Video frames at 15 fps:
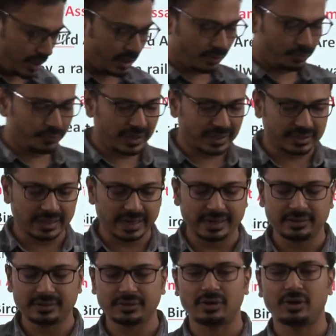Uh,
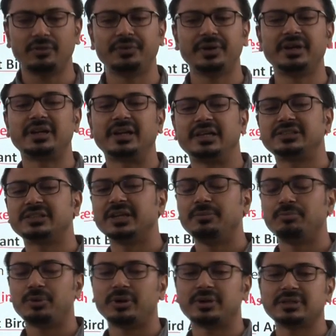wetland of international
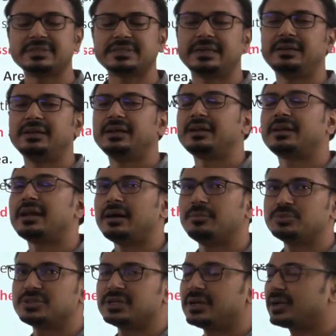importance under
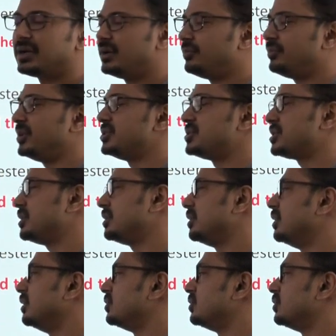Ramsar Convention.